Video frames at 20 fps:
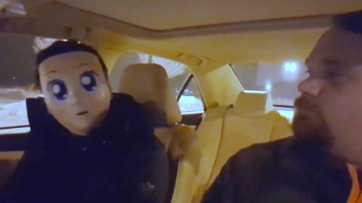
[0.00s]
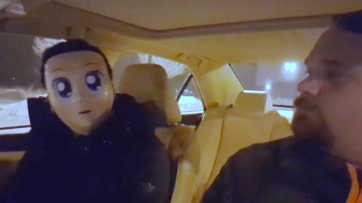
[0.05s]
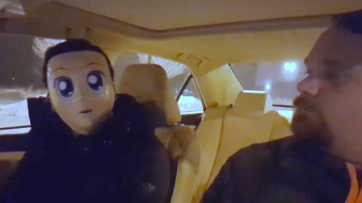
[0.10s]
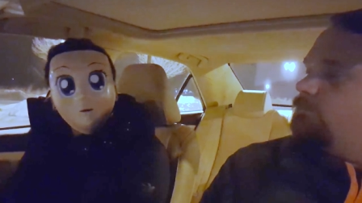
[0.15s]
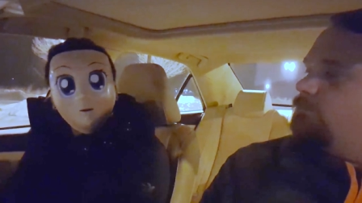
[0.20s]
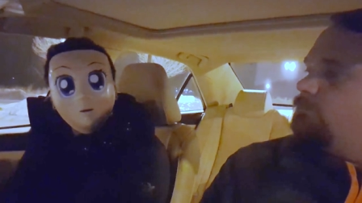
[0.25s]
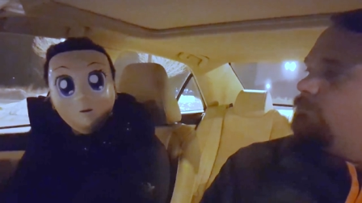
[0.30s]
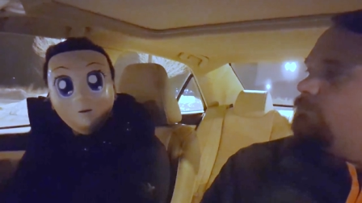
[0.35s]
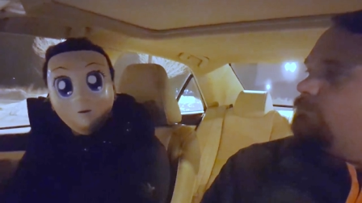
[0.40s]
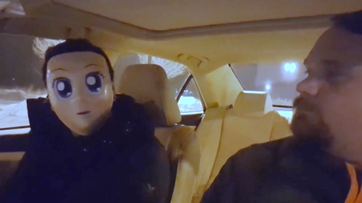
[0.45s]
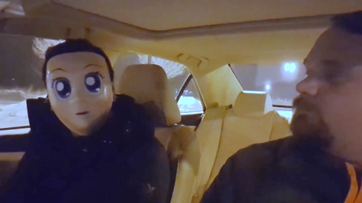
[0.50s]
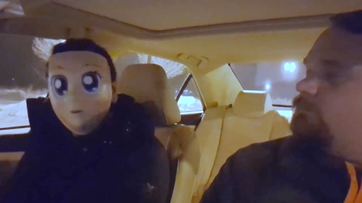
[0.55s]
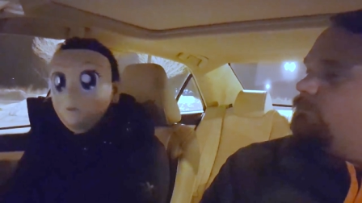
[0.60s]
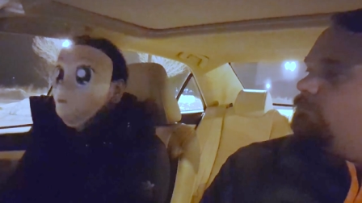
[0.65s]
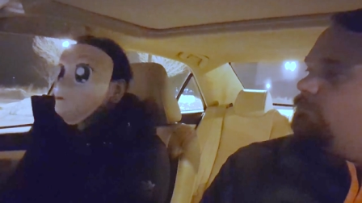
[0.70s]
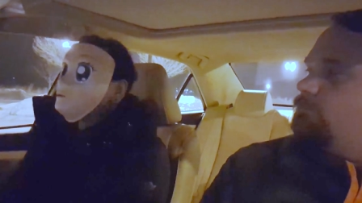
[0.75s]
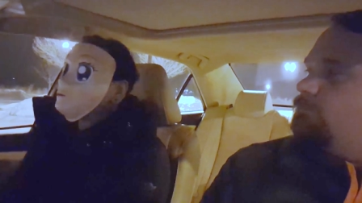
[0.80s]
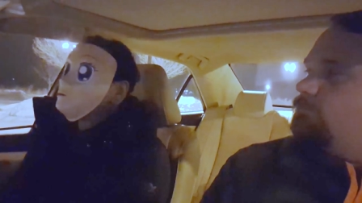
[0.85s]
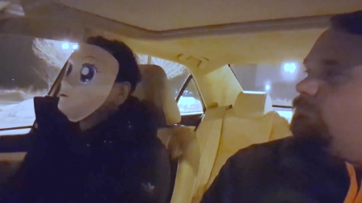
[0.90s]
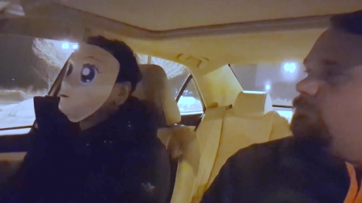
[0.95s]
accomplishable.
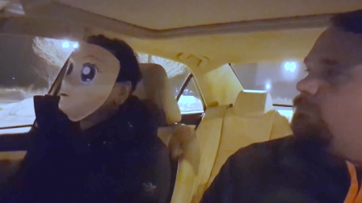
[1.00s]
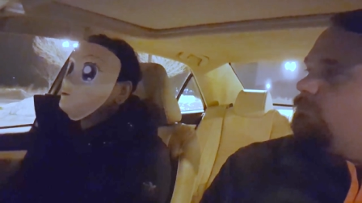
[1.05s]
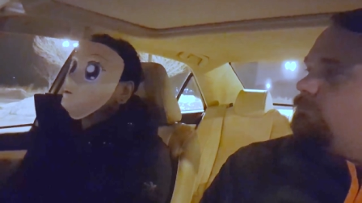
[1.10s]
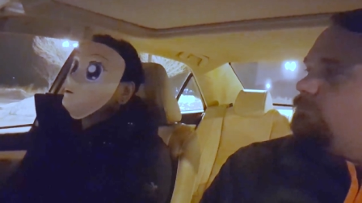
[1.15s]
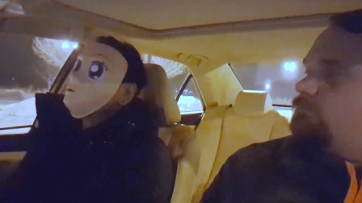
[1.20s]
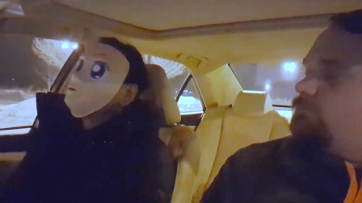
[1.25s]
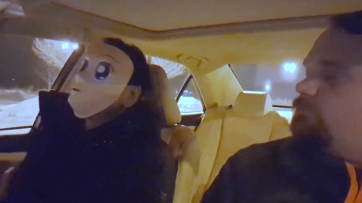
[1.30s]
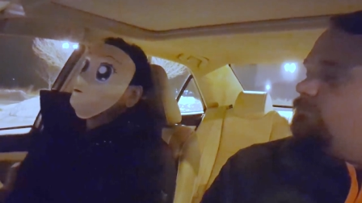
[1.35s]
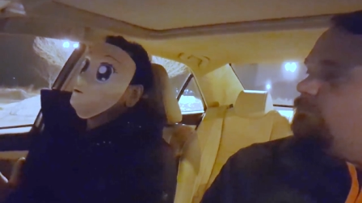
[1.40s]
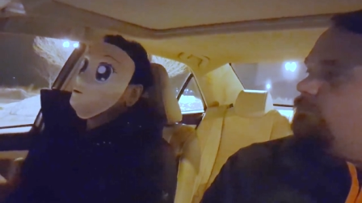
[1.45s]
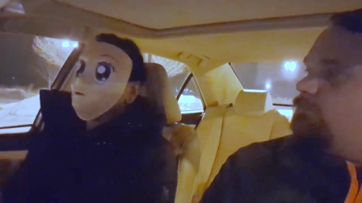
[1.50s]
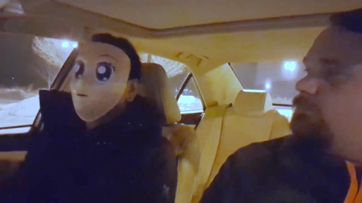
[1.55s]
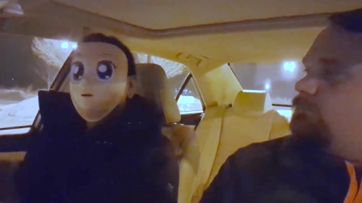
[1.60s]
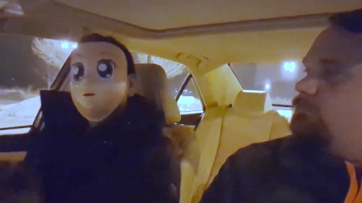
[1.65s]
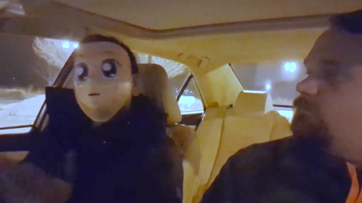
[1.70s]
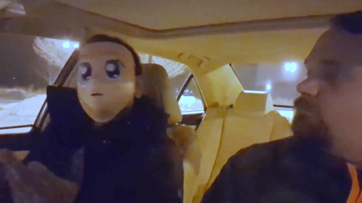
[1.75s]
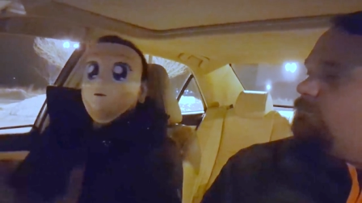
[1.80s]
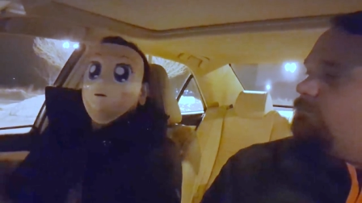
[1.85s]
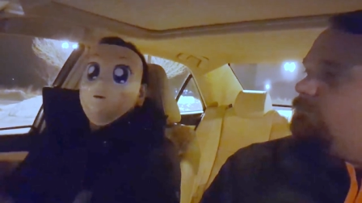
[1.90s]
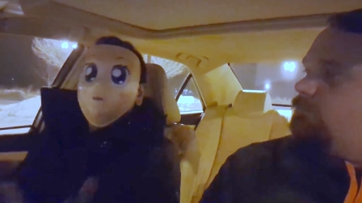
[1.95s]
I mean, the
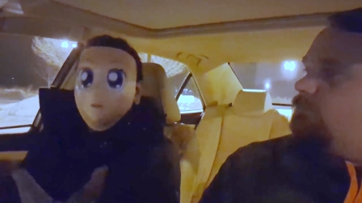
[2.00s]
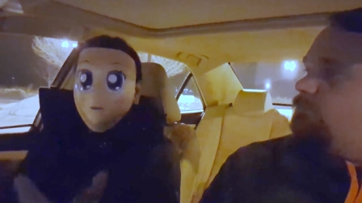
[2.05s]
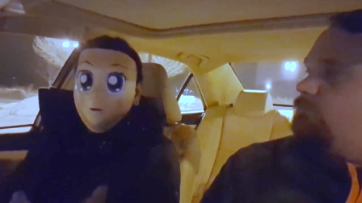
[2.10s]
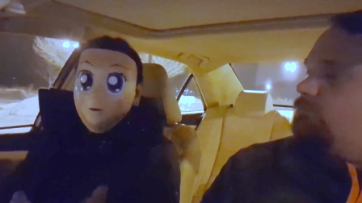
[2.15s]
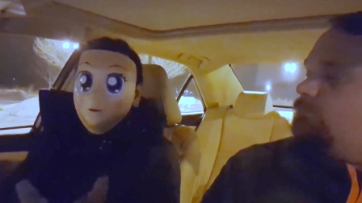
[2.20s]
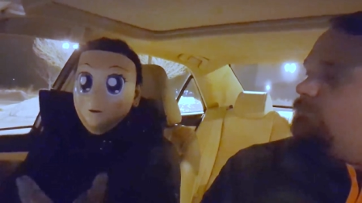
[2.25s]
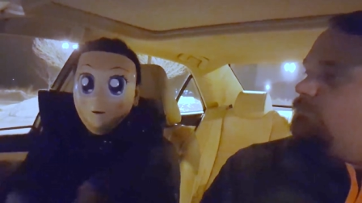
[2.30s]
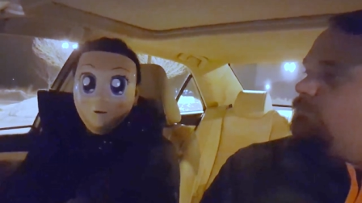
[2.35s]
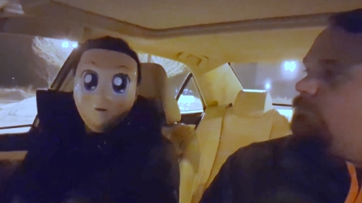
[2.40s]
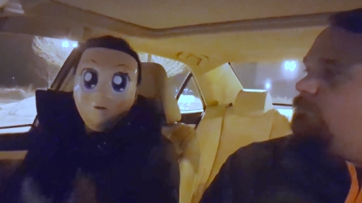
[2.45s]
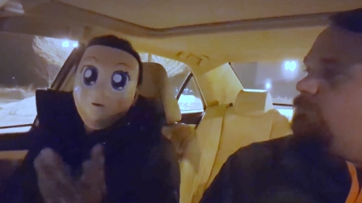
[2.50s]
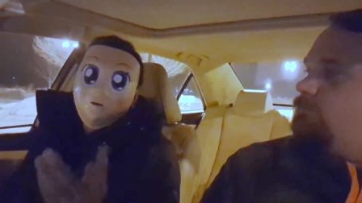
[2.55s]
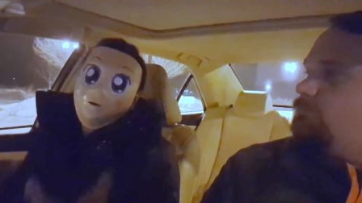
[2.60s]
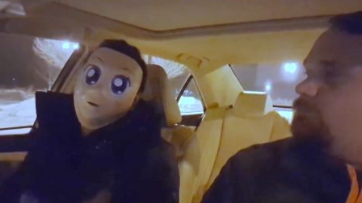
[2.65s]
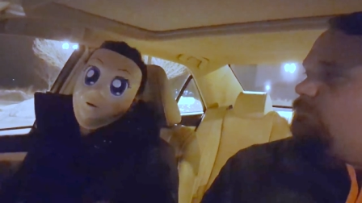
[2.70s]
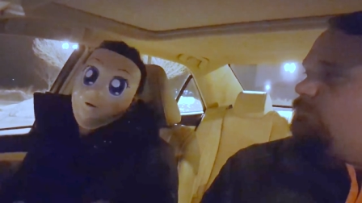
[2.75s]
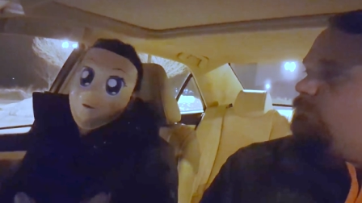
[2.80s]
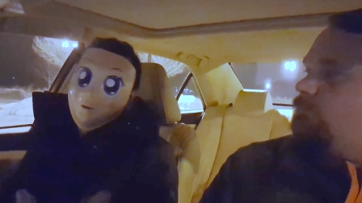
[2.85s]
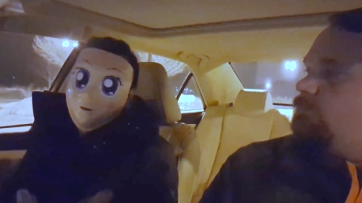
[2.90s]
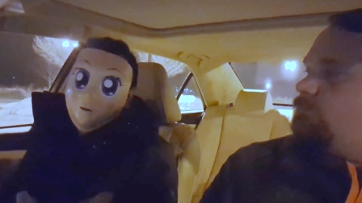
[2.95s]
method I use is through
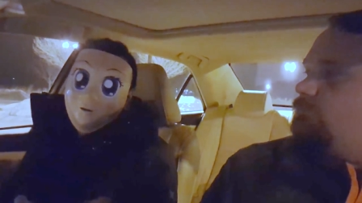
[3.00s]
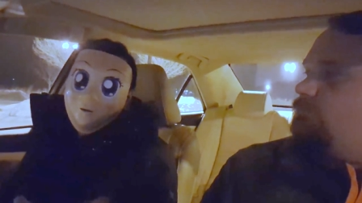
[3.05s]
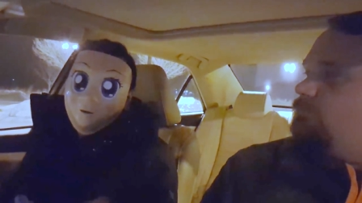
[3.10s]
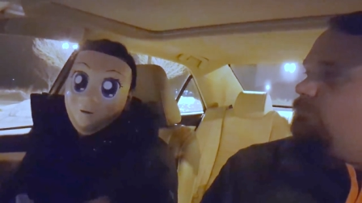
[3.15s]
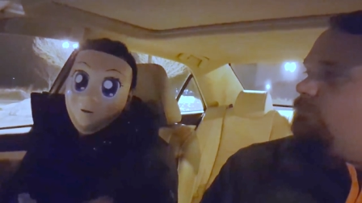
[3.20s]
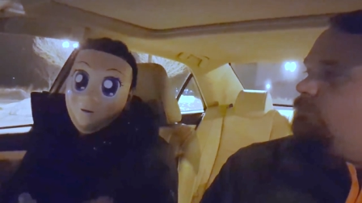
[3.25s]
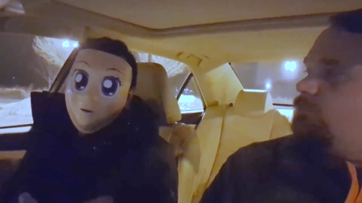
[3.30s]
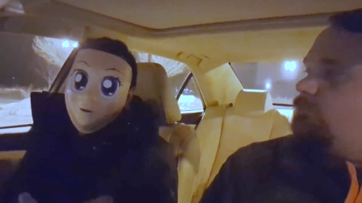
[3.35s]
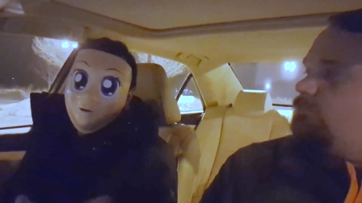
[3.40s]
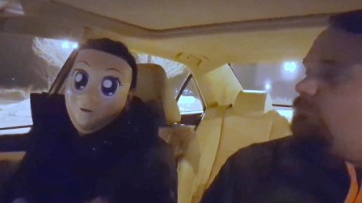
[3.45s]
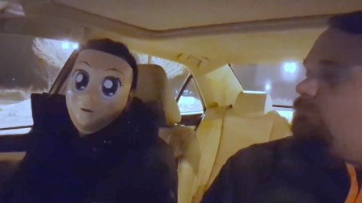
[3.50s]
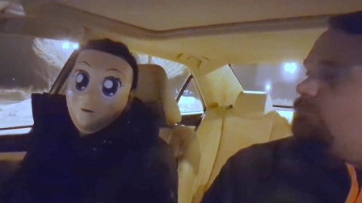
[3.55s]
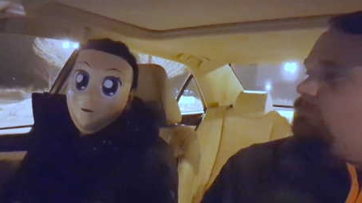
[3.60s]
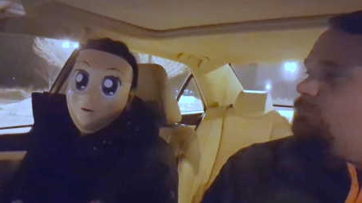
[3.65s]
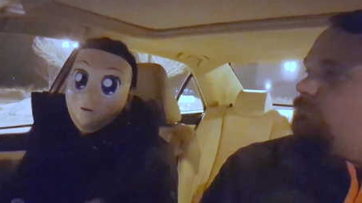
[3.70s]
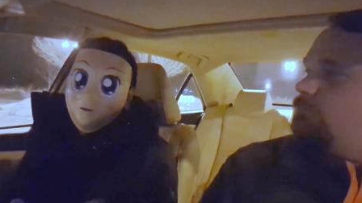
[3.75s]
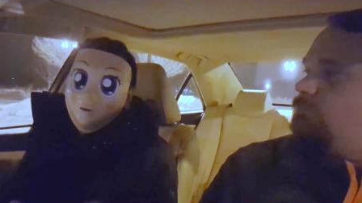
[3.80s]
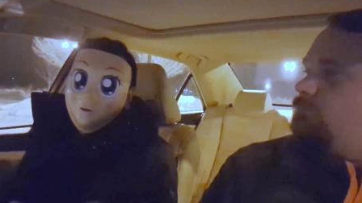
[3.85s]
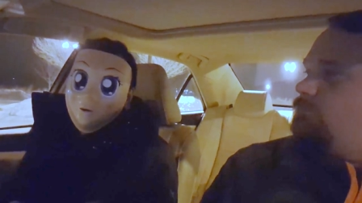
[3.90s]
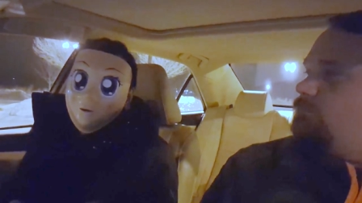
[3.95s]
WordPress, okay?
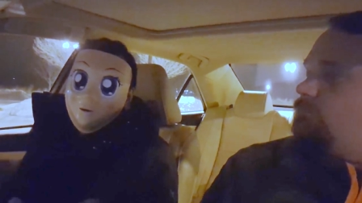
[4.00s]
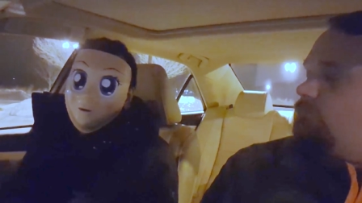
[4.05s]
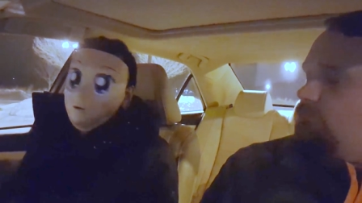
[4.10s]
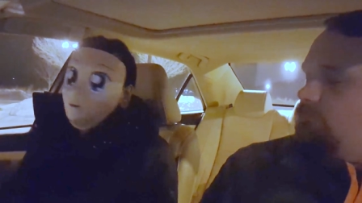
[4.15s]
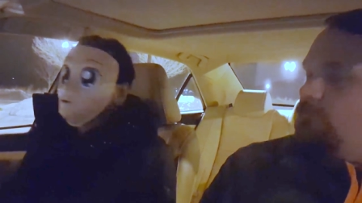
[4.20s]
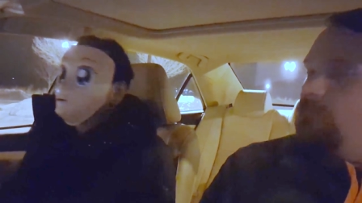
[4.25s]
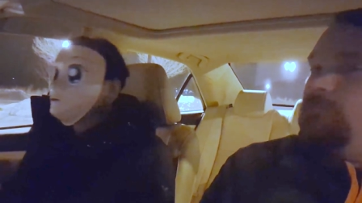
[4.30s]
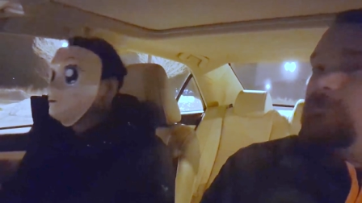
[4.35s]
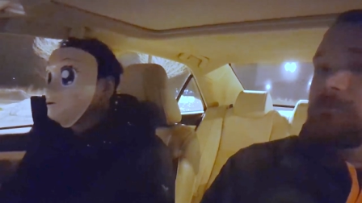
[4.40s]
So